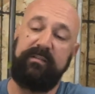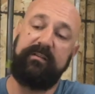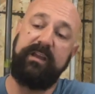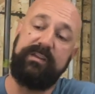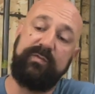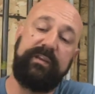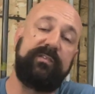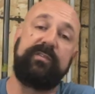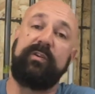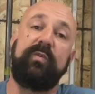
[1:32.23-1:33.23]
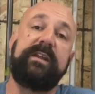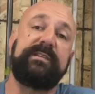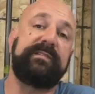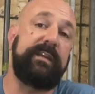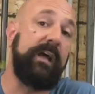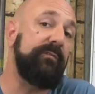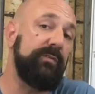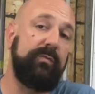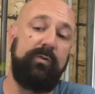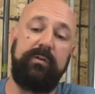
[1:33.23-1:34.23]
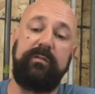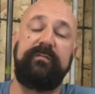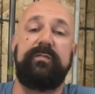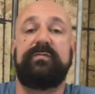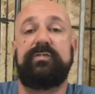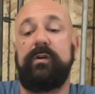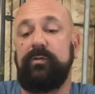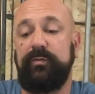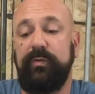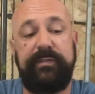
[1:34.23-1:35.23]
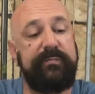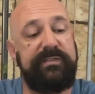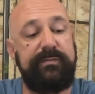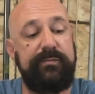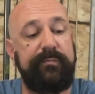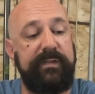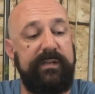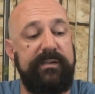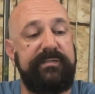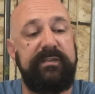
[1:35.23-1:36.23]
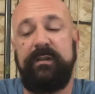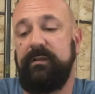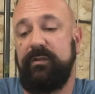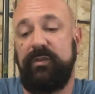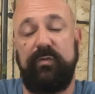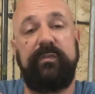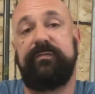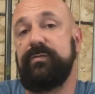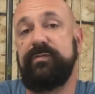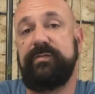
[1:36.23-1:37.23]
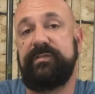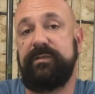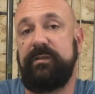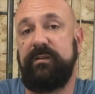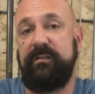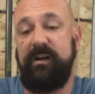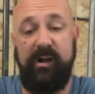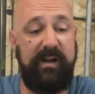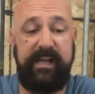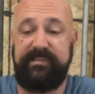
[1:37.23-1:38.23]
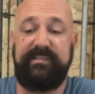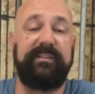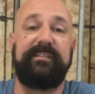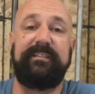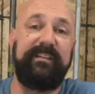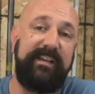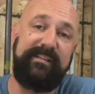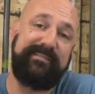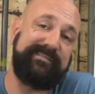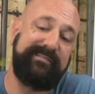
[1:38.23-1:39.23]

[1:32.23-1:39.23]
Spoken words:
and you think they're the greatest thing ever, or if you've struggled with them too, because the reviews are excellent. And